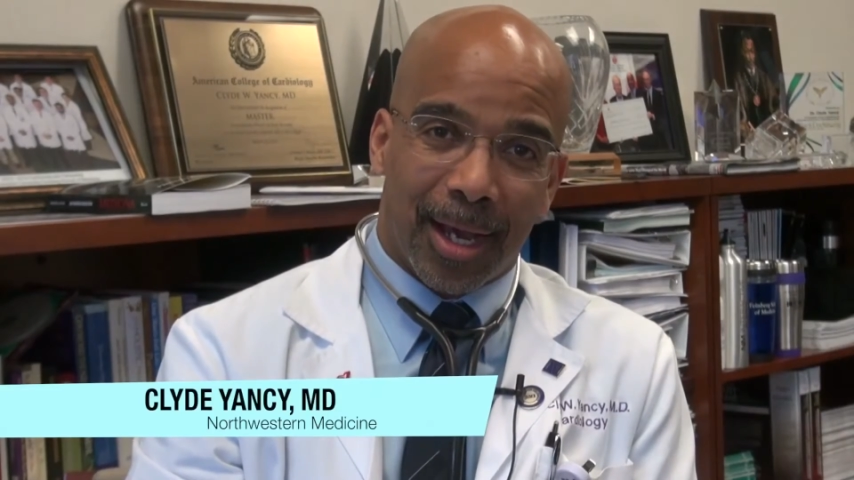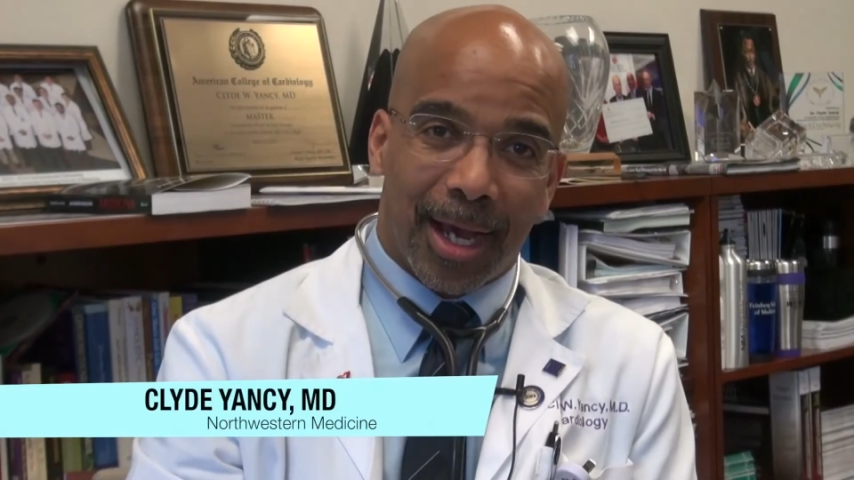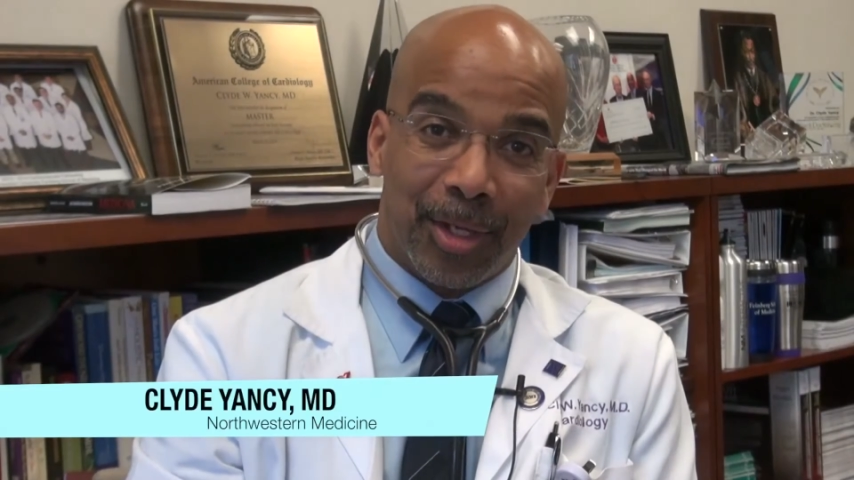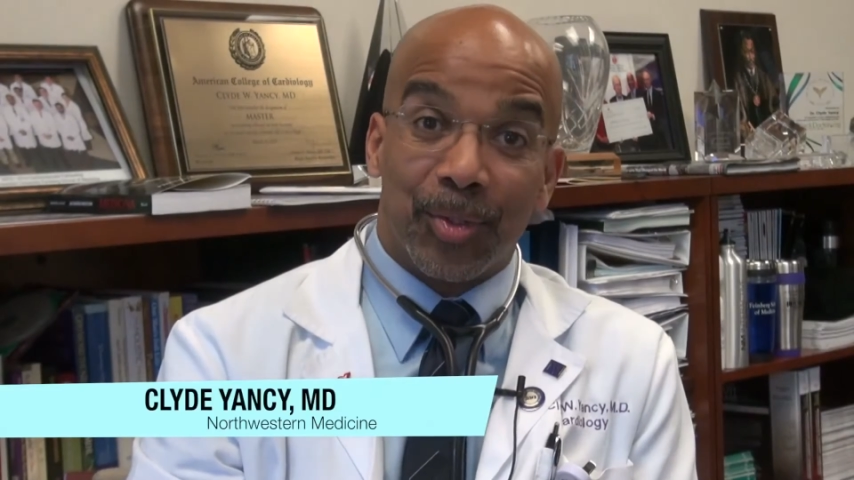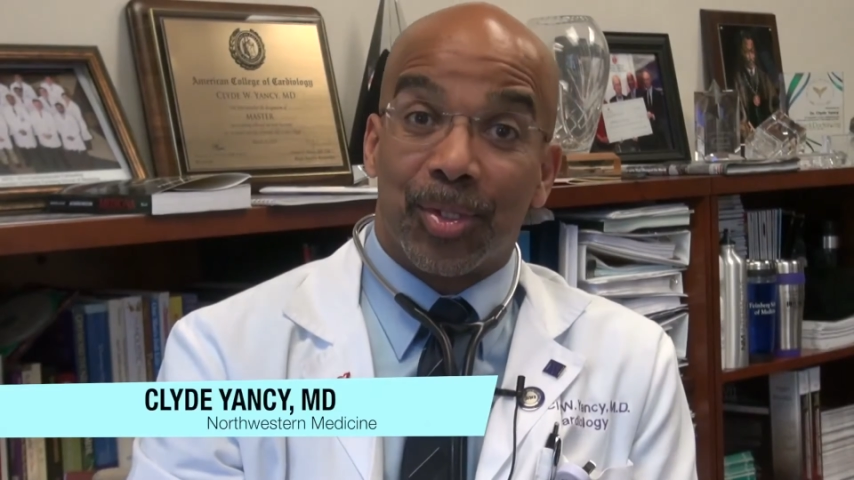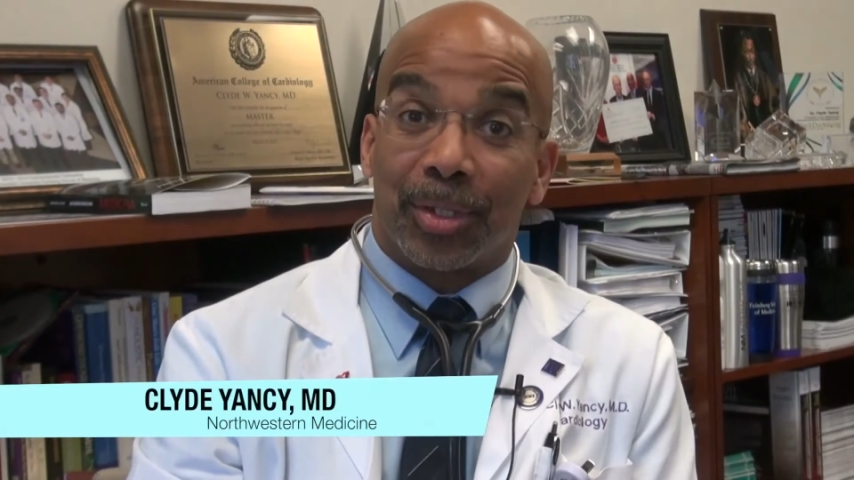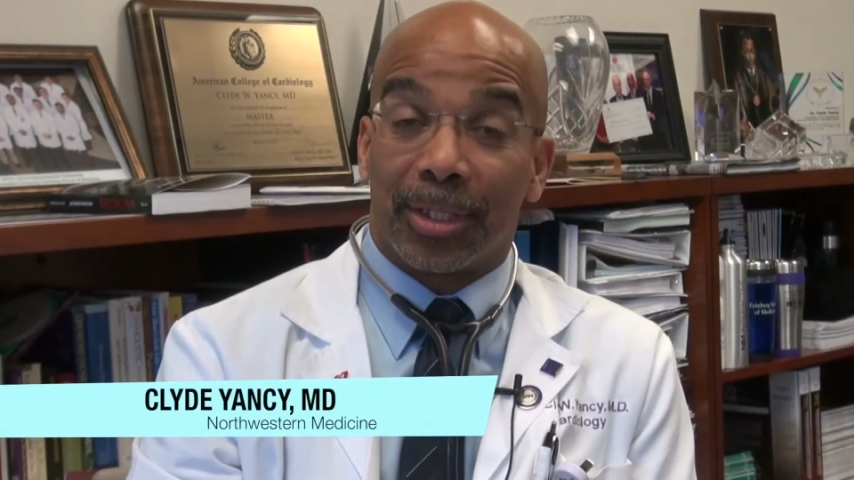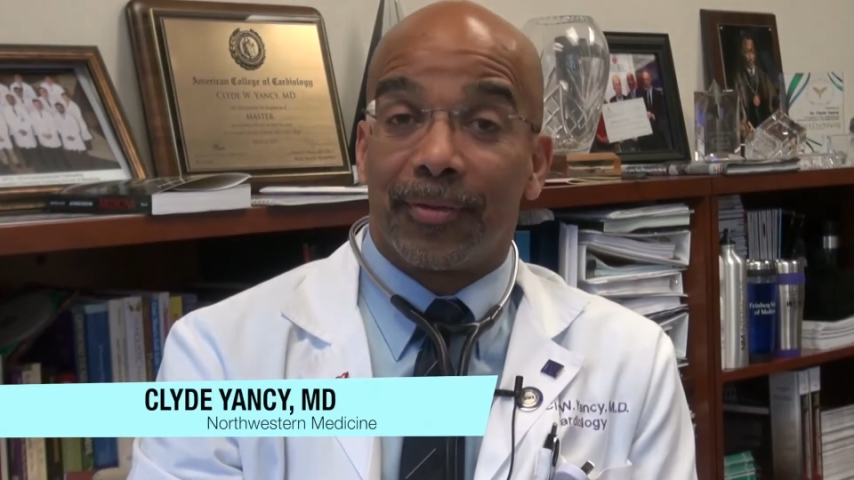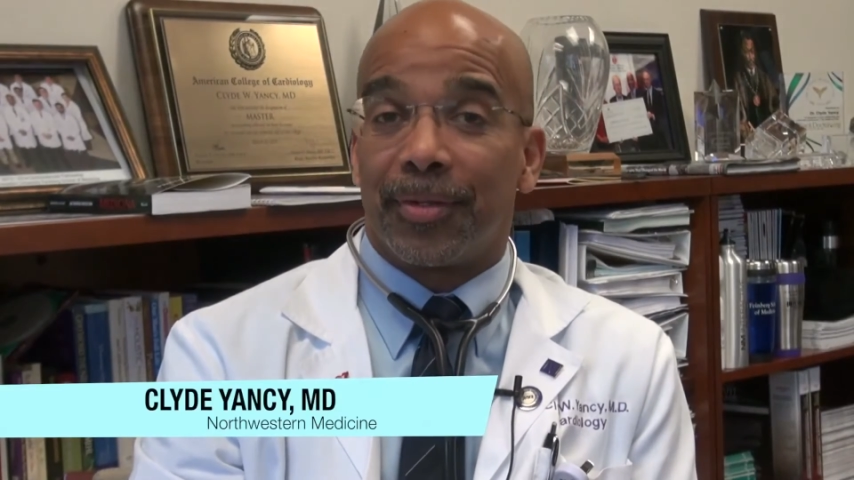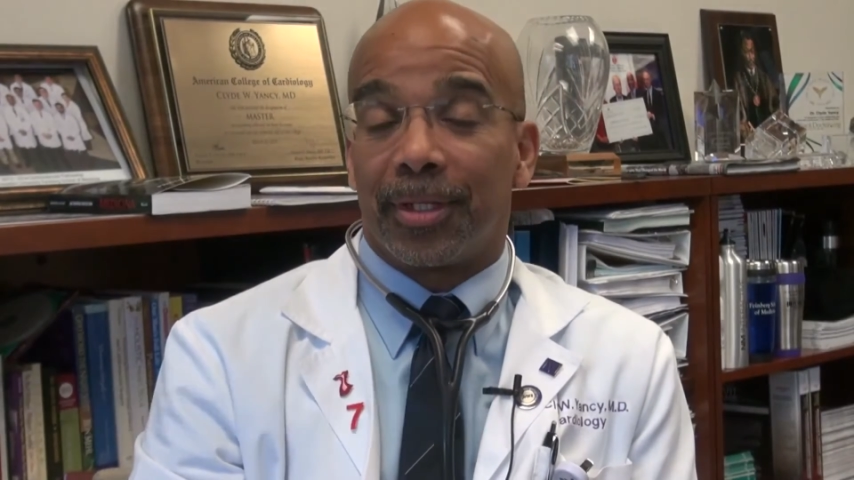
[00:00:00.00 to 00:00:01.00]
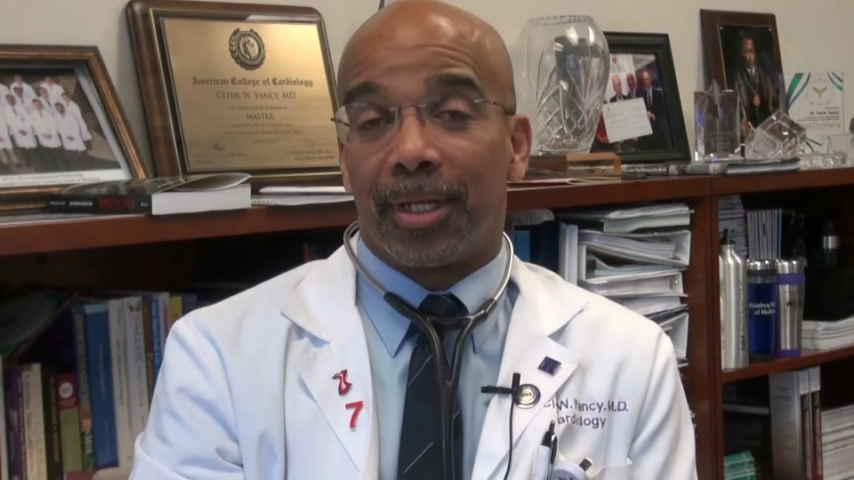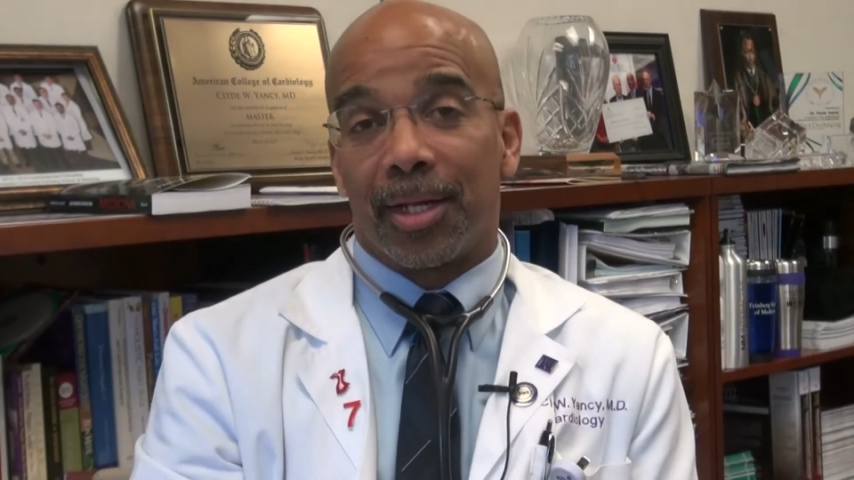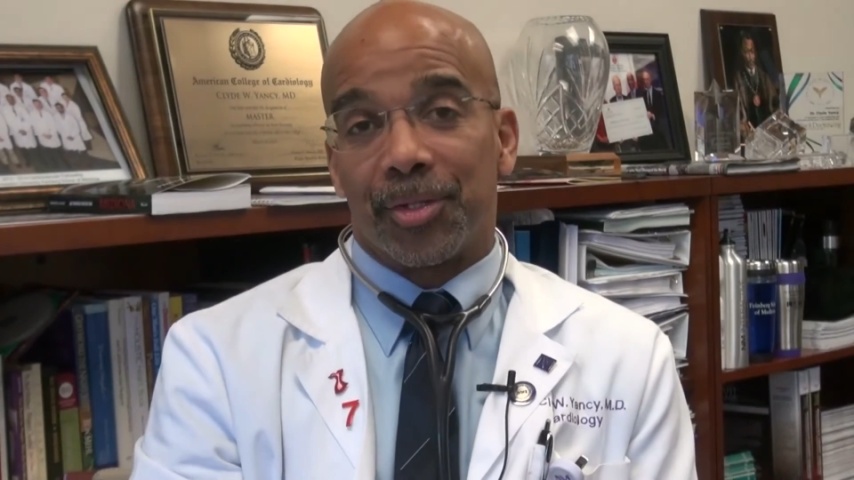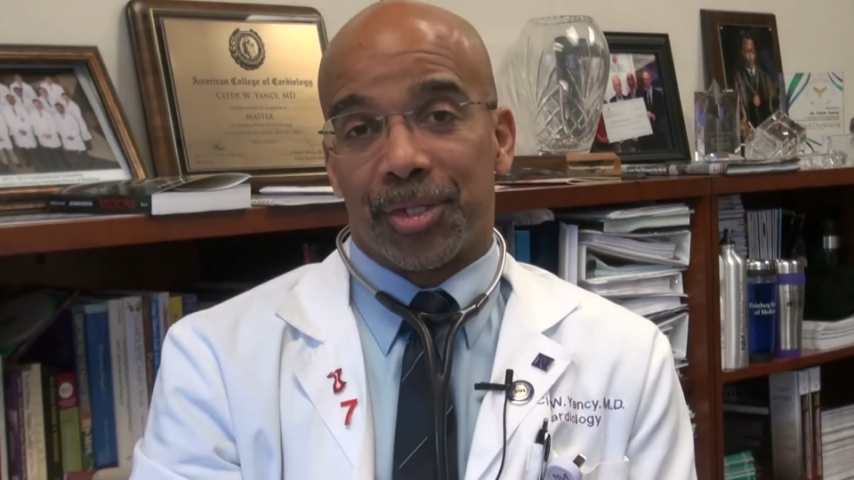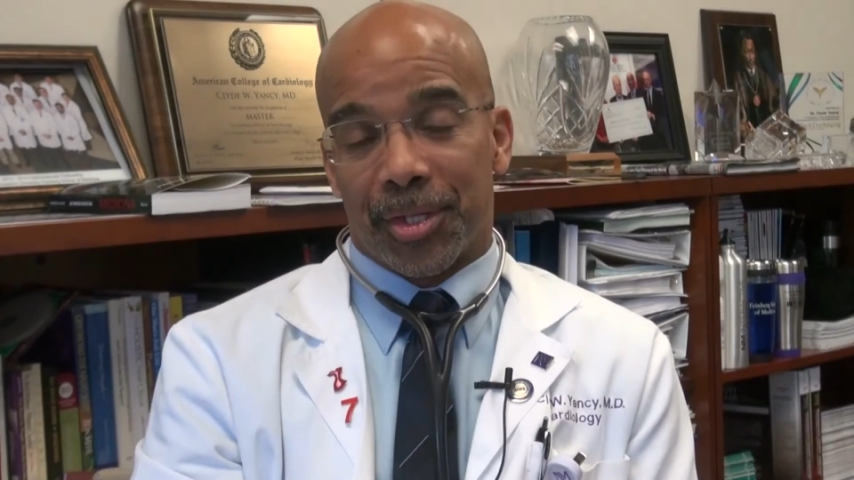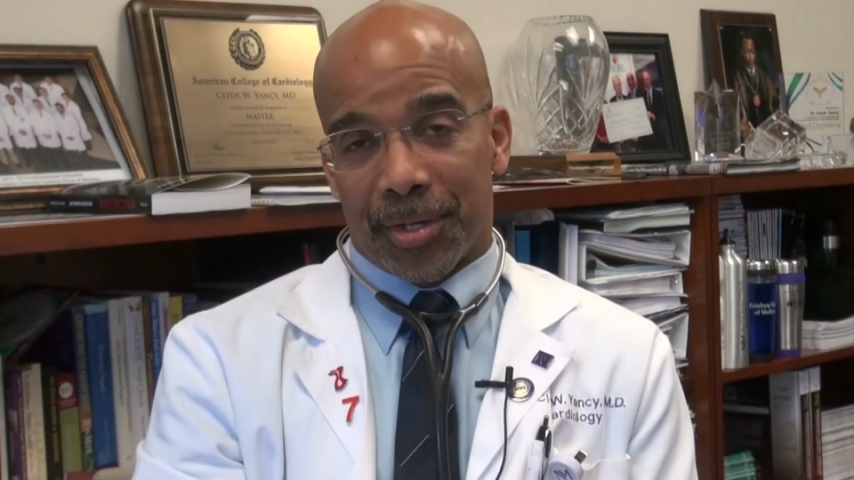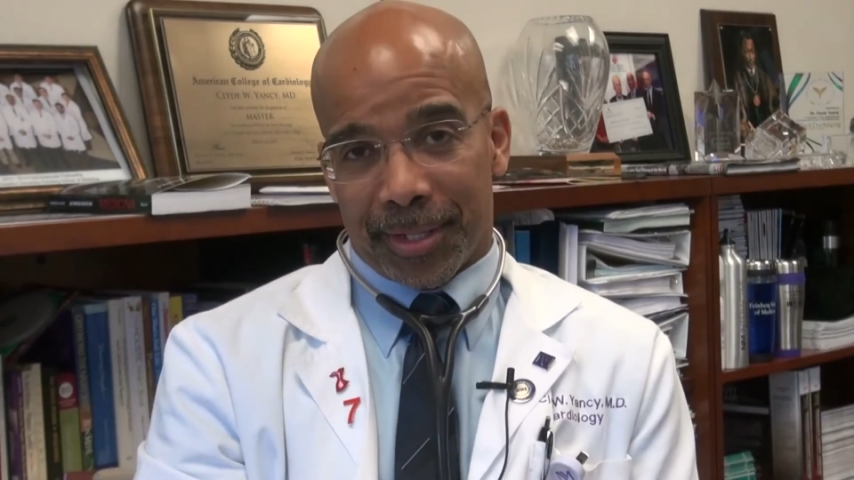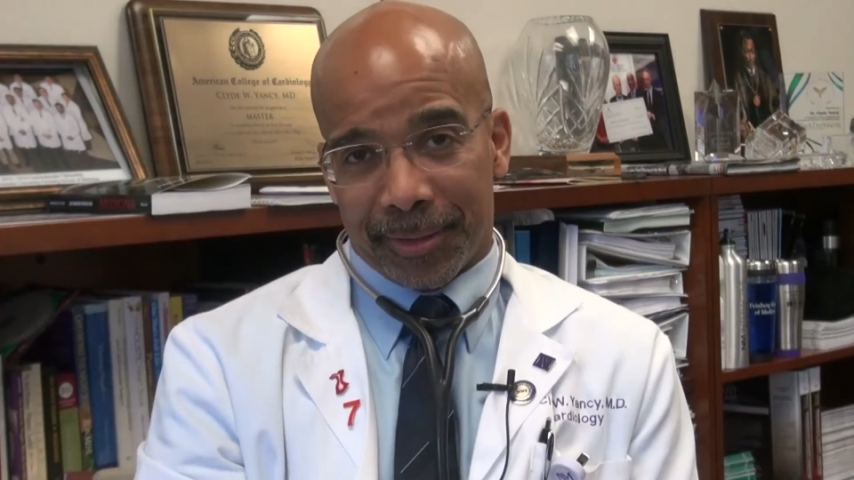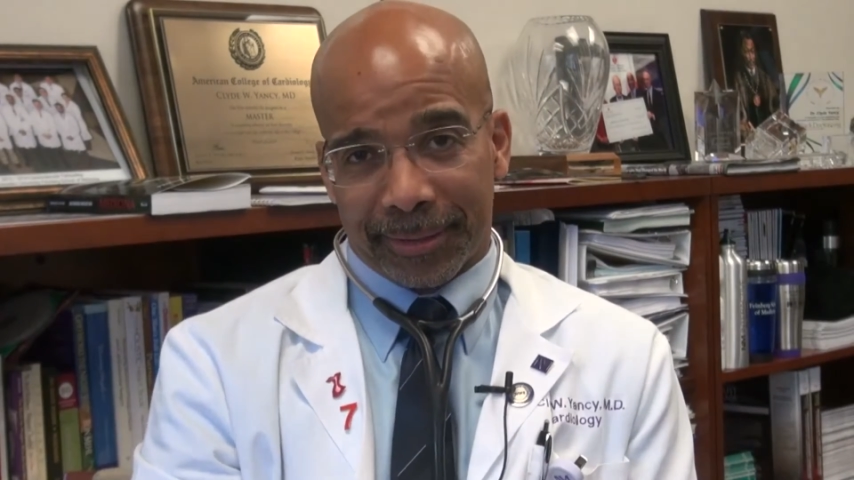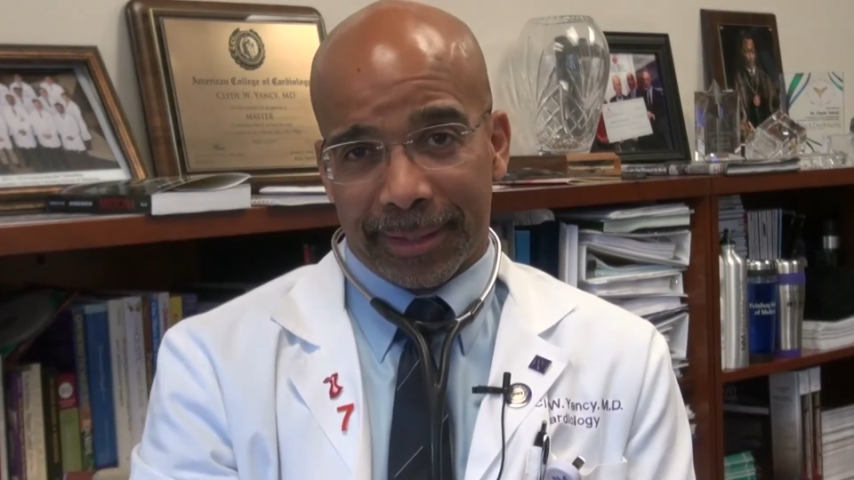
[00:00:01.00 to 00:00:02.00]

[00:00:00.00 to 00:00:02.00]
I used to live in the Dallas area